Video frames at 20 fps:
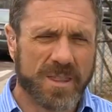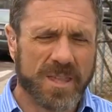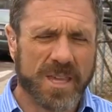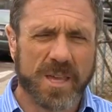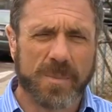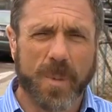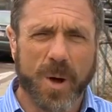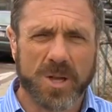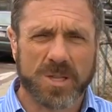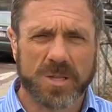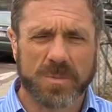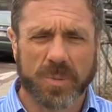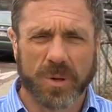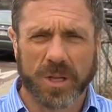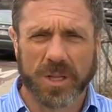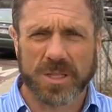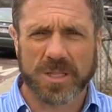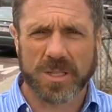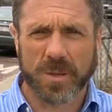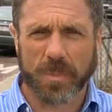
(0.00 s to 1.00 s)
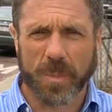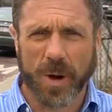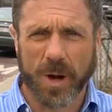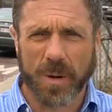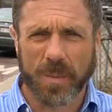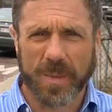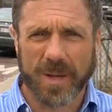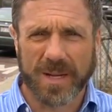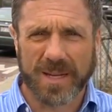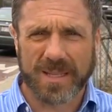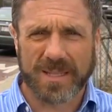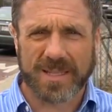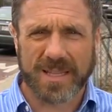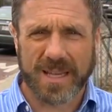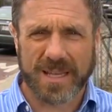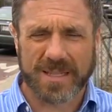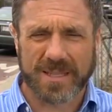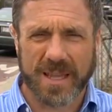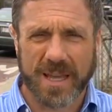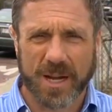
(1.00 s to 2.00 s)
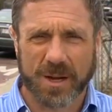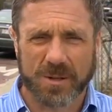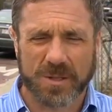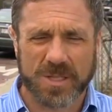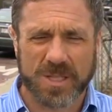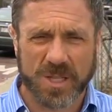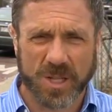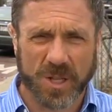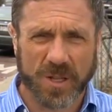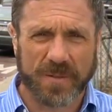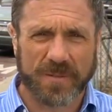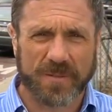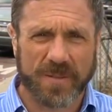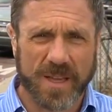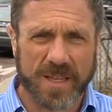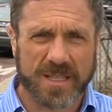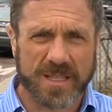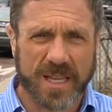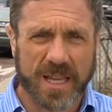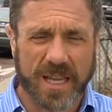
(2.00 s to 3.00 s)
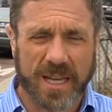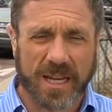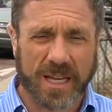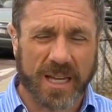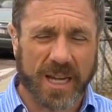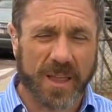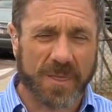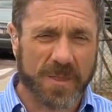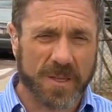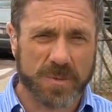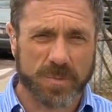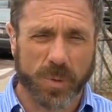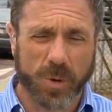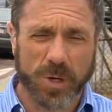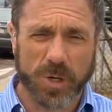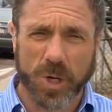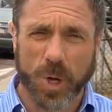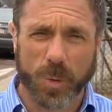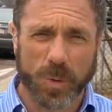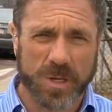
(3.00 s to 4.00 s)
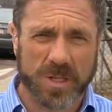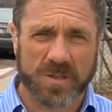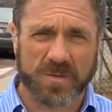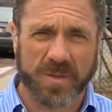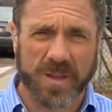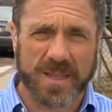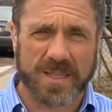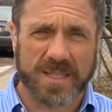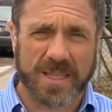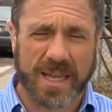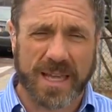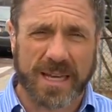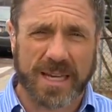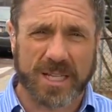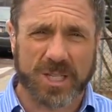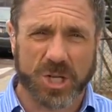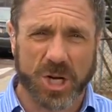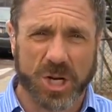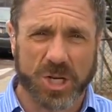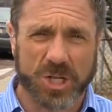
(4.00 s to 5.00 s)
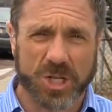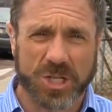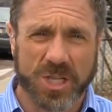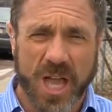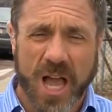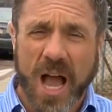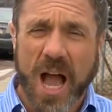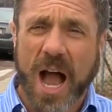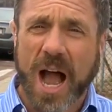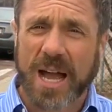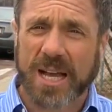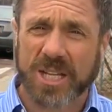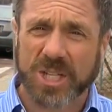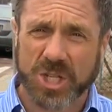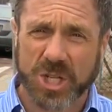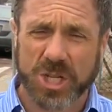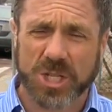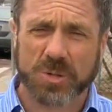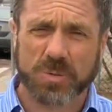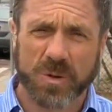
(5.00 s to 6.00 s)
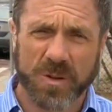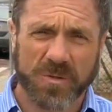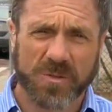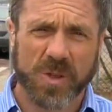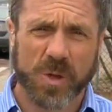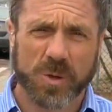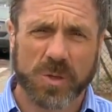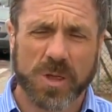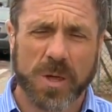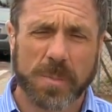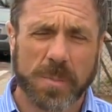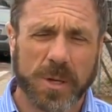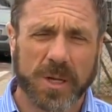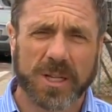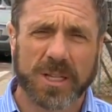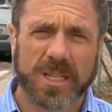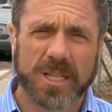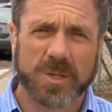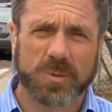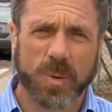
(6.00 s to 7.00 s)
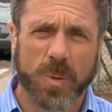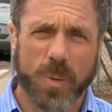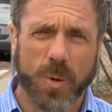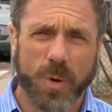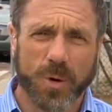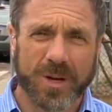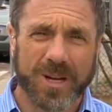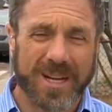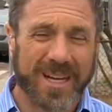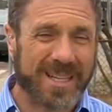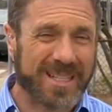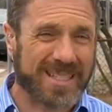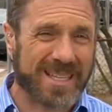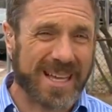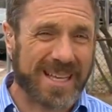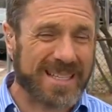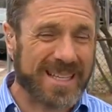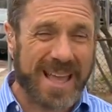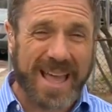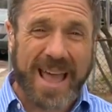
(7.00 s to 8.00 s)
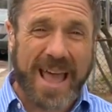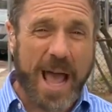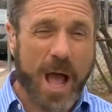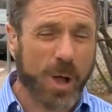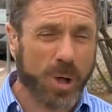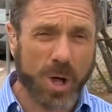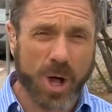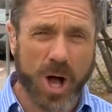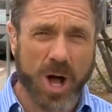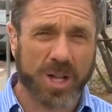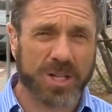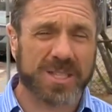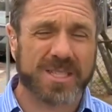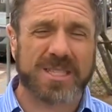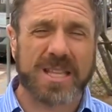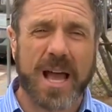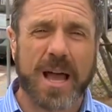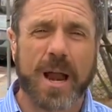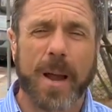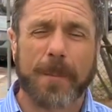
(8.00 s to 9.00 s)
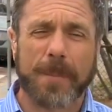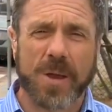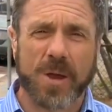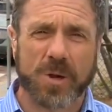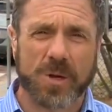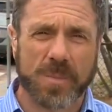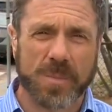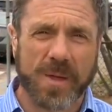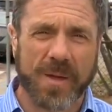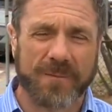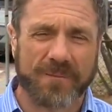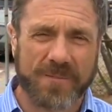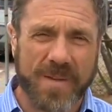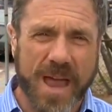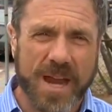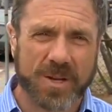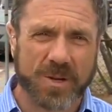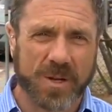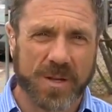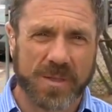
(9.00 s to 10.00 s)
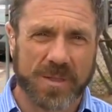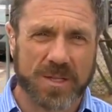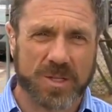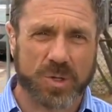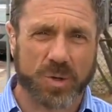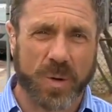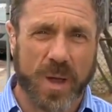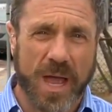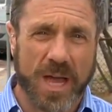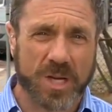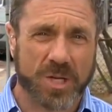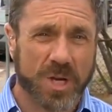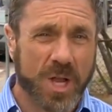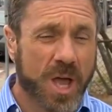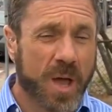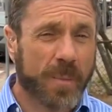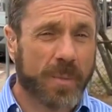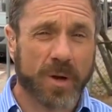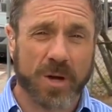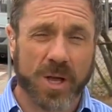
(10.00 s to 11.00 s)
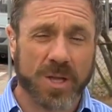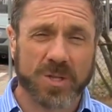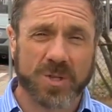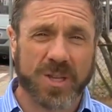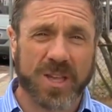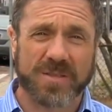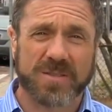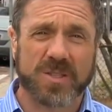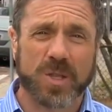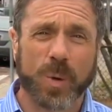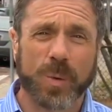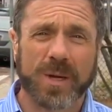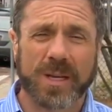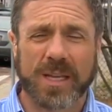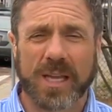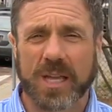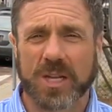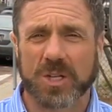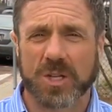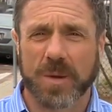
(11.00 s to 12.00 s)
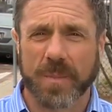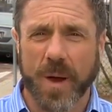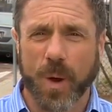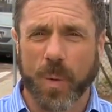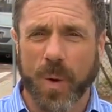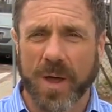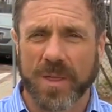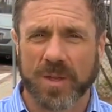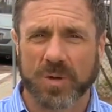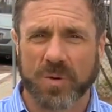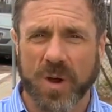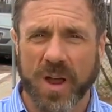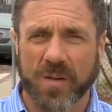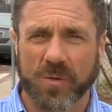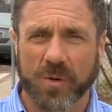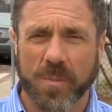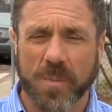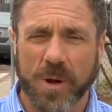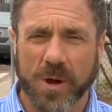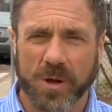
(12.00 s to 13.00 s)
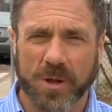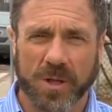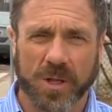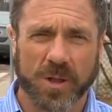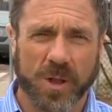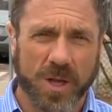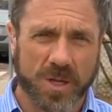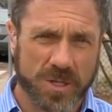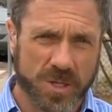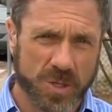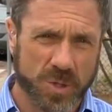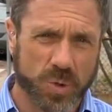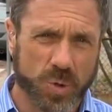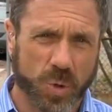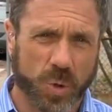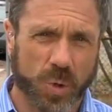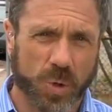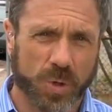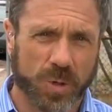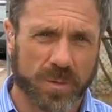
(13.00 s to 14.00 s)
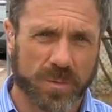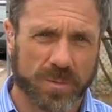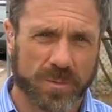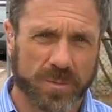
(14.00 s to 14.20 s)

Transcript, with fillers: The Boston Police Department says they are still investigating, and at this point, no one is facing any charges. I just reviewed the police report, and it says alcohol does not appear to be a factor in this crash, but it also gives no indication about why the driver apparently lost control.